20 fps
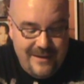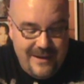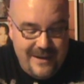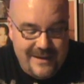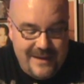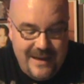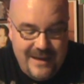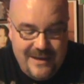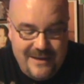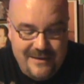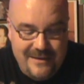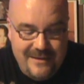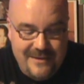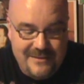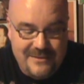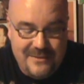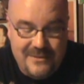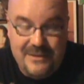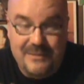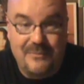I got
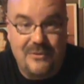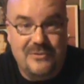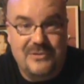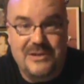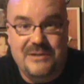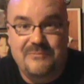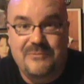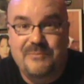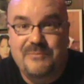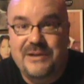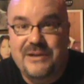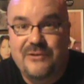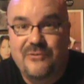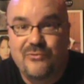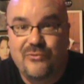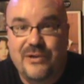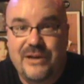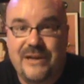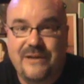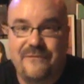the emotion would be
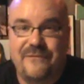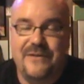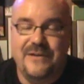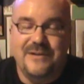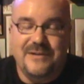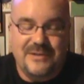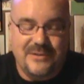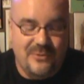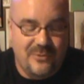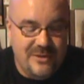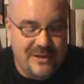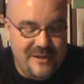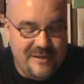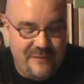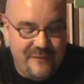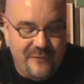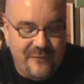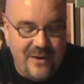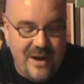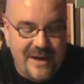grief, and the story
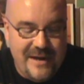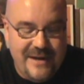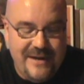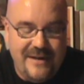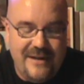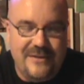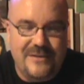is Frankie.